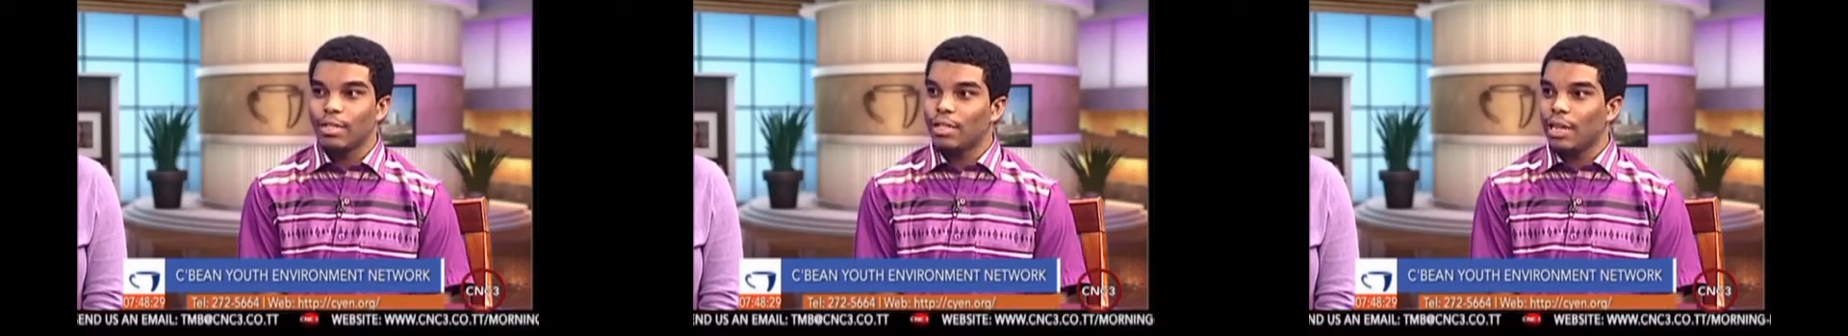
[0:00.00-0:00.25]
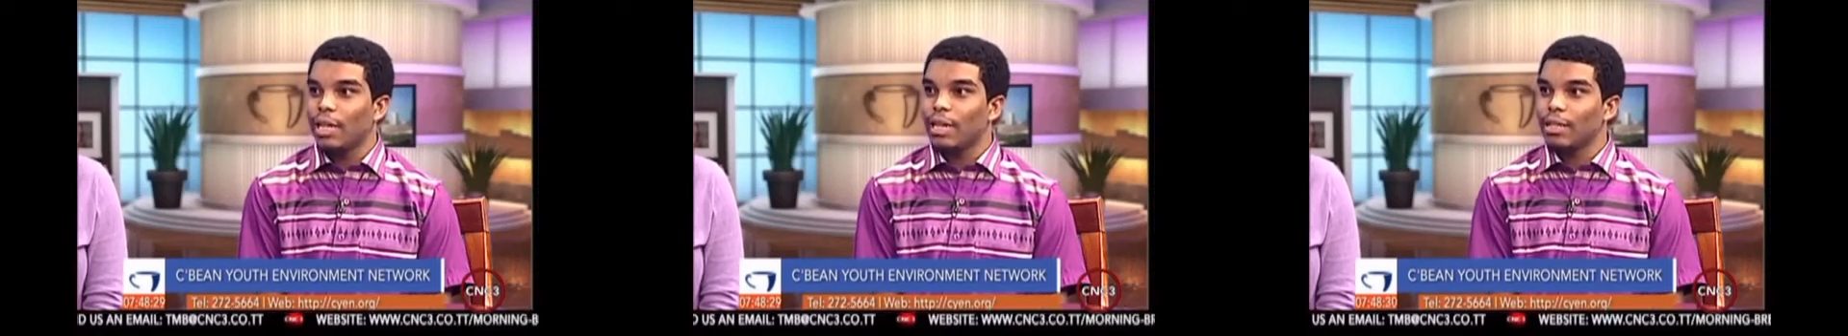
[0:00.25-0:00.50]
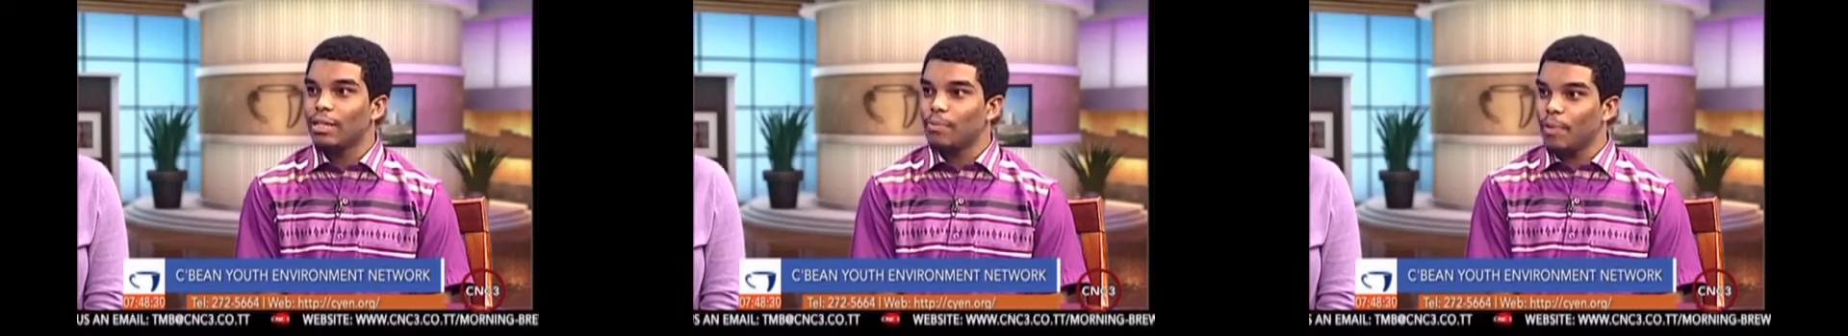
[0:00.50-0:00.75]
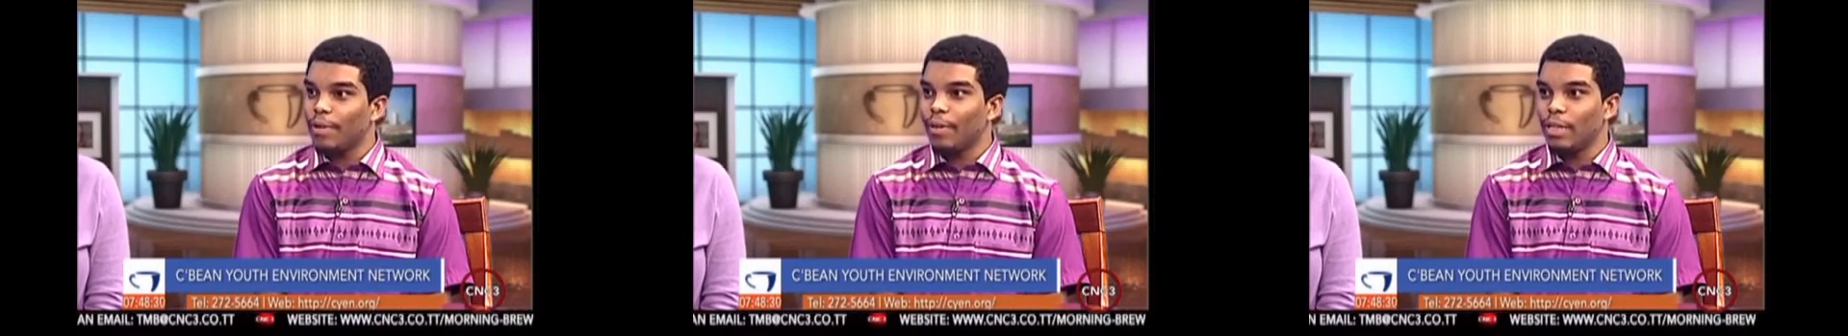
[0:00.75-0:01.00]
a shared
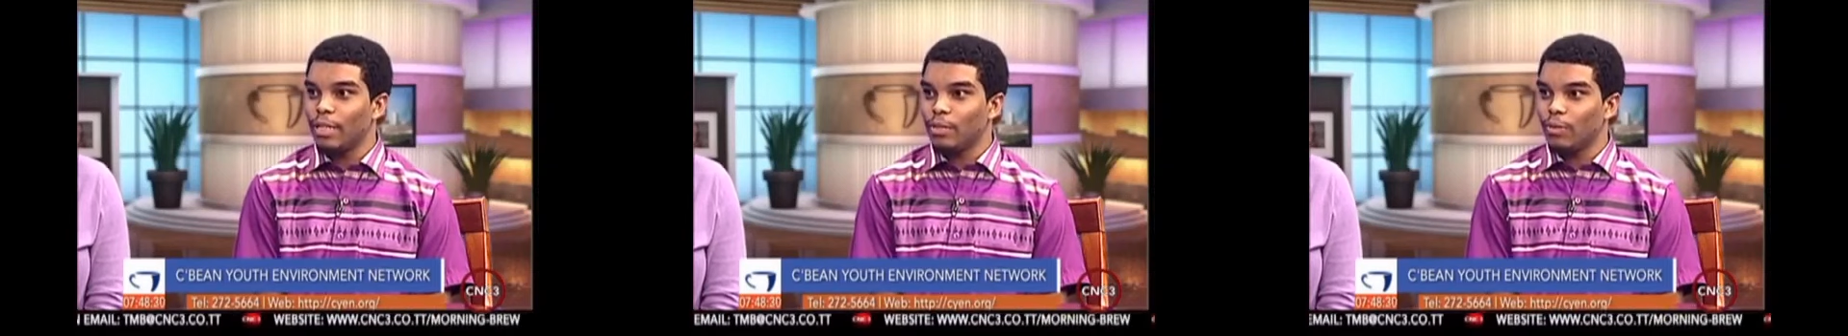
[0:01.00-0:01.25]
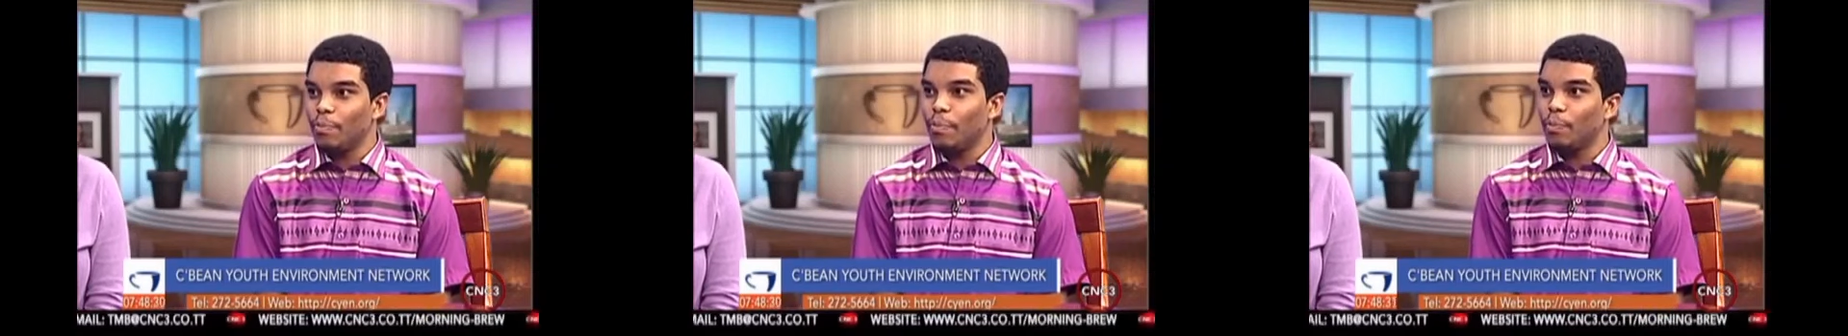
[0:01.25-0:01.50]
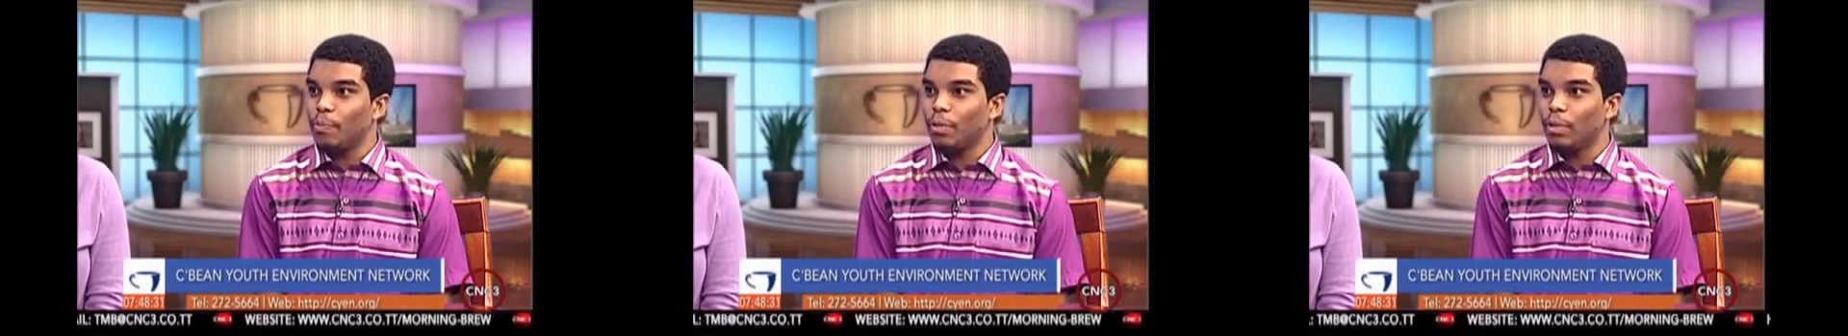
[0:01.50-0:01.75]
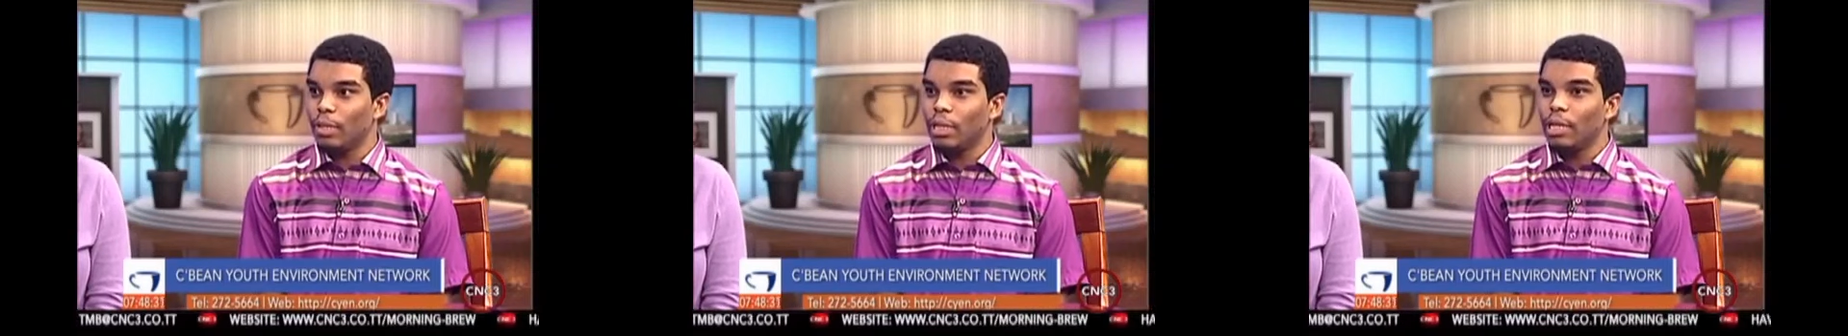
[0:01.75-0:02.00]
experience where
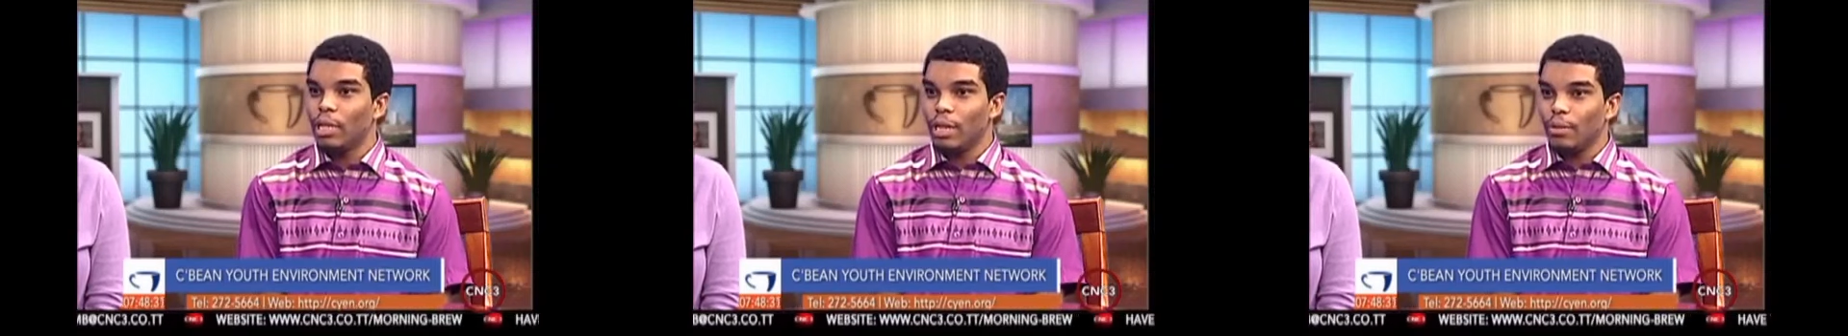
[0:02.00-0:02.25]
people,